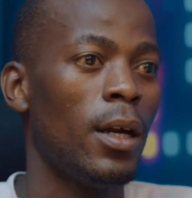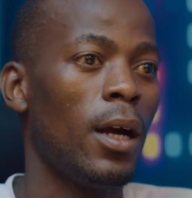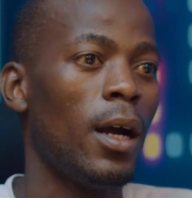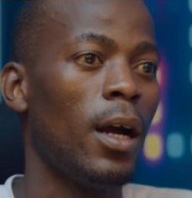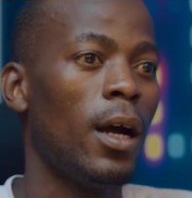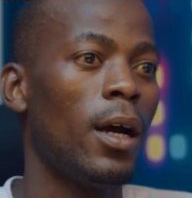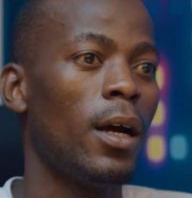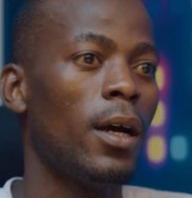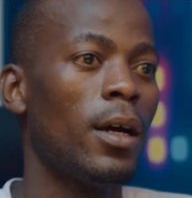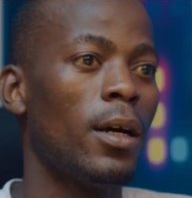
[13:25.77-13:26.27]

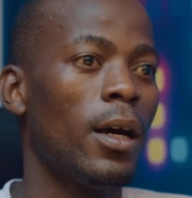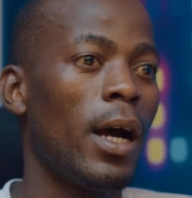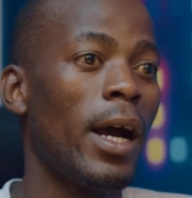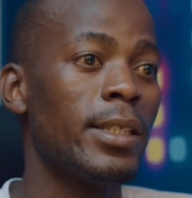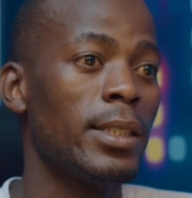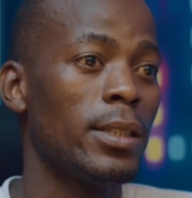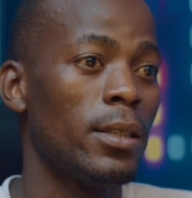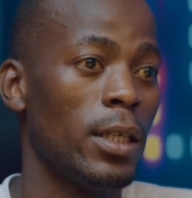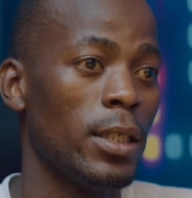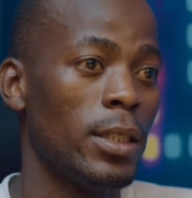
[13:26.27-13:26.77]

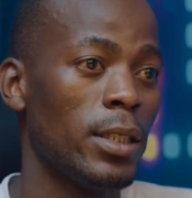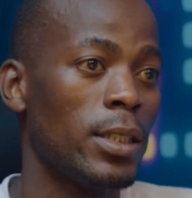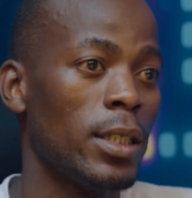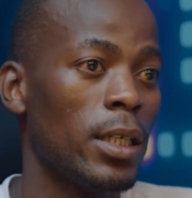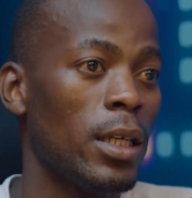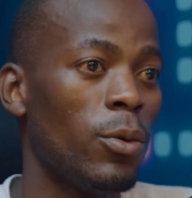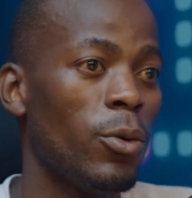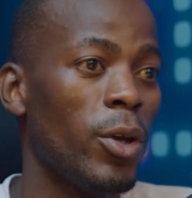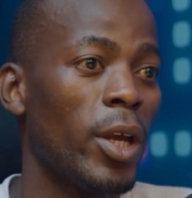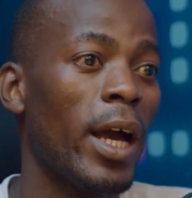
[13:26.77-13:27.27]
As they
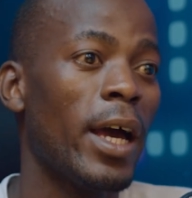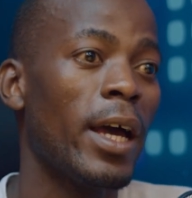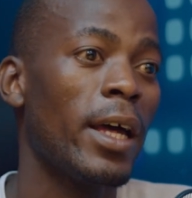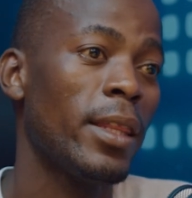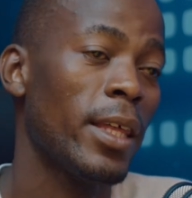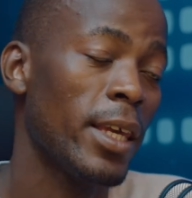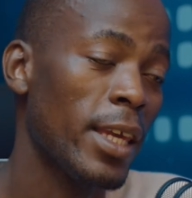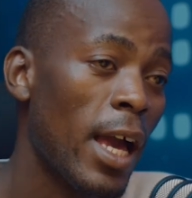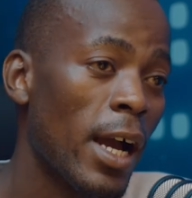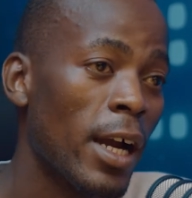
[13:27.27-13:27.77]
say, we are
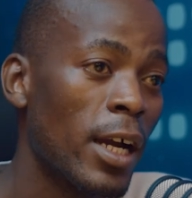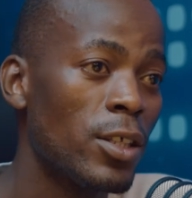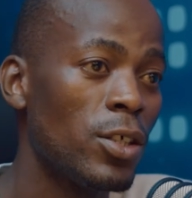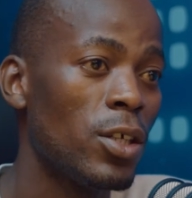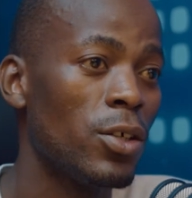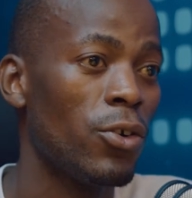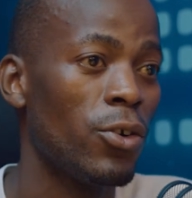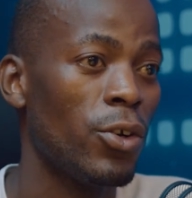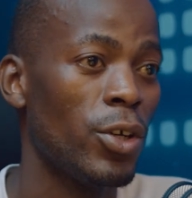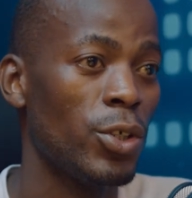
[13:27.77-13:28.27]
the younger
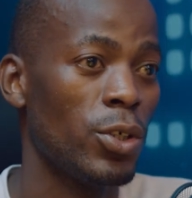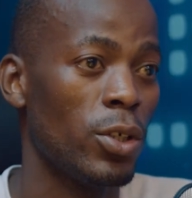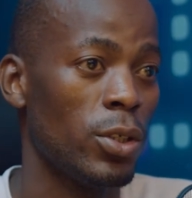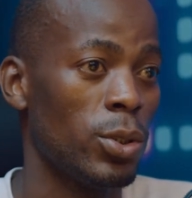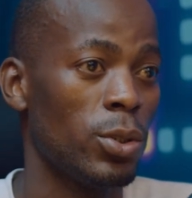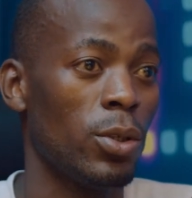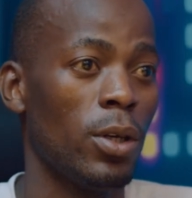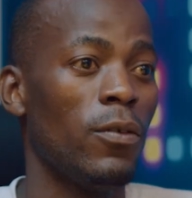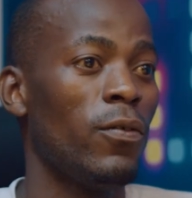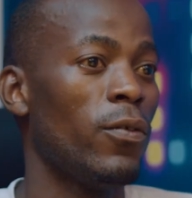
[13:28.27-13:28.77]
generation.
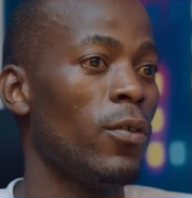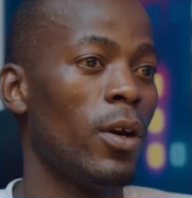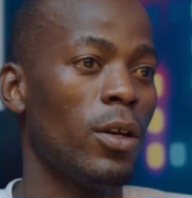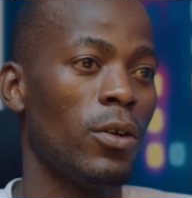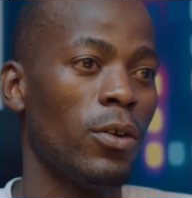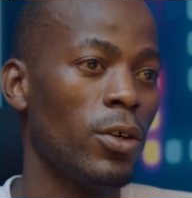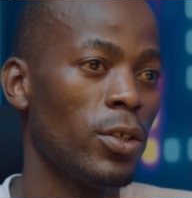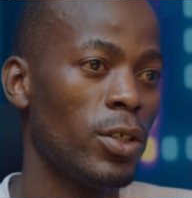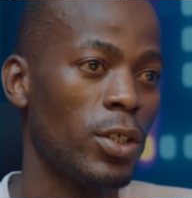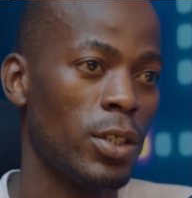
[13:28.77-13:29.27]
So if you are
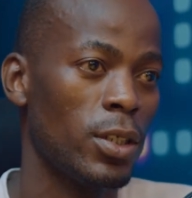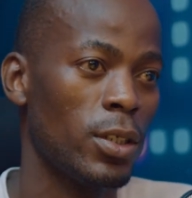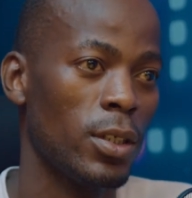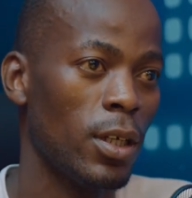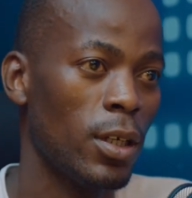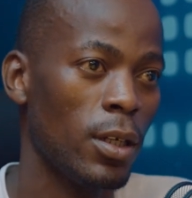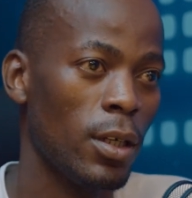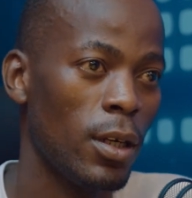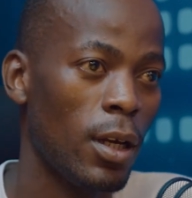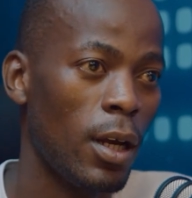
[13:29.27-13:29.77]
not
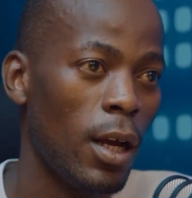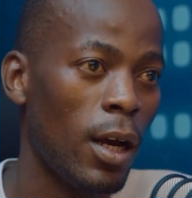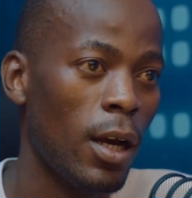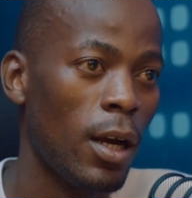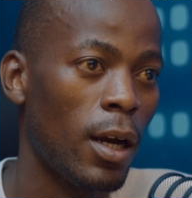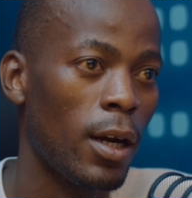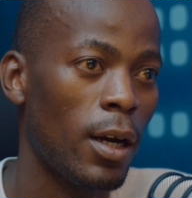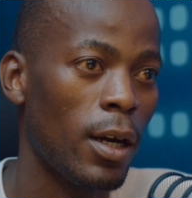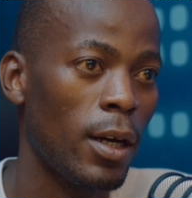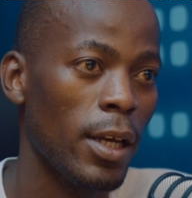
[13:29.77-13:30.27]

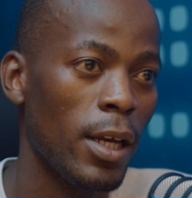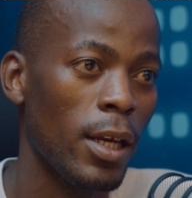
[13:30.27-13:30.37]
a